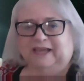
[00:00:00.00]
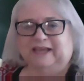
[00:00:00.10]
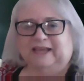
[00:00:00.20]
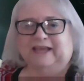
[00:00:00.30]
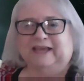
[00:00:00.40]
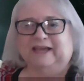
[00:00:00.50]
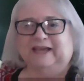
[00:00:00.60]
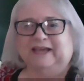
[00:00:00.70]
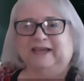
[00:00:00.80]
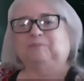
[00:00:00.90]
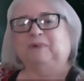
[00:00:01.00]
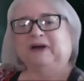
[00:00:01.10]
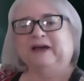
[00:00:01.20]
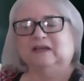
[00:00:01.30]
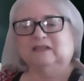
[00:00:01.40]
and
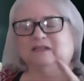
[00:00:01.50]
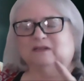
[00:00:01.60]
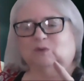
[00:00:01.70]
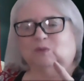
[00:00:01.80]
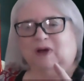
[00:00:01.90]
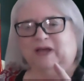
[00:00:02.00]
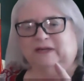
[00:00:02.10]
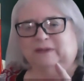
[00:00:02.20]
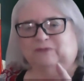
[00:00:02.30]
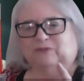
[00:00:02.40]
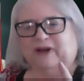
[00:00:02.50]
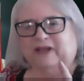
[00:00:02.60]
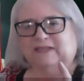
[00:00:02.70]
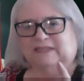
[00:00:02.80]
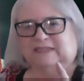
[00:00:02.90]
buying a little wind-up
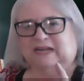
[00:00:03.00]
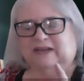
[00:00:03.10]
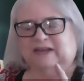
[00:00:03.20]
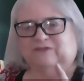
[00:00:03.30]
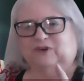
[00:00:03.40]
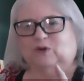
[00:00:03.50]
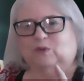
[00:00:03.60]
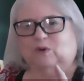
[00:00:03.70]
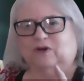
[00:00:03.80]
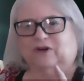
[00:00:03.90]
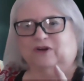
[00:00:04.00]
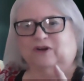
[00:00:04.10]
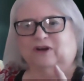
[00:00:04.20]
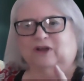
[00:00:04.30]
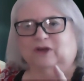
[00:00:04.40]
Frankenstein for a quarter,
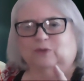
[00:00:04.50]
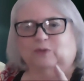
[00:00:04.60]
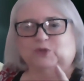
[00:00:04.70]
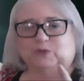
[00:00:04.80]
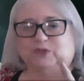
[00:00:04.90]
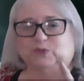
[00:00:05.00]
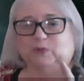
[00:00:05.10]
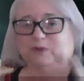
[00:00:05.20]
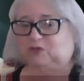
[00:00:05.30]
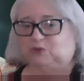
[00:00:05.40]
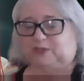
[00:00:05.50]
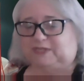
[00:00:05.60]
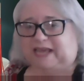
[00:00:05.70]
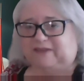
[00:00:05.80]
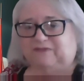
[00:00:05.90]
which was a re which was
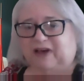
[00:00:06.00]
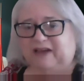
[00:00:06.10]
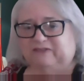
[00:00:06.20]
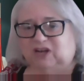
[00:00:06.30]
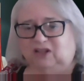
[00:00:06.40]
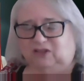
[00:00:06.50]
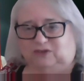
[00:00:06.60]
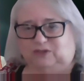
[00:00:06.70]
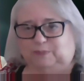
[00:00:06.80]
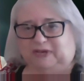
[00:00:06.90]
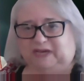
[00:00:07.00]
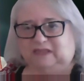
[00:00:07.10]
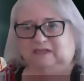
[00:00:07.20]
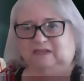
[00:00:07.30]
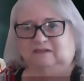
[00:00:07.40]
like five dollars back
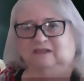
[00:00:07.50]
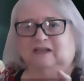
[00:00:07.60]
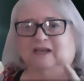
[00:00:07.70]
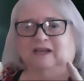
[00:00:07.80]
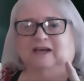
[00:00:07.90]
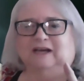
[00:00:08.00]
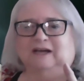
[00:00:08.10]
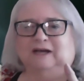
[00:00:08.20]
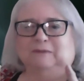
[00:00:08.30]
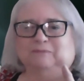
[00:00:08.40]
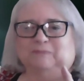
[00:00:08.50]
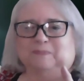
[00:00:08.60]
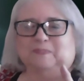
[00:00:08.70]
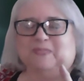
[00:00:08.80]
then. Um, yeah,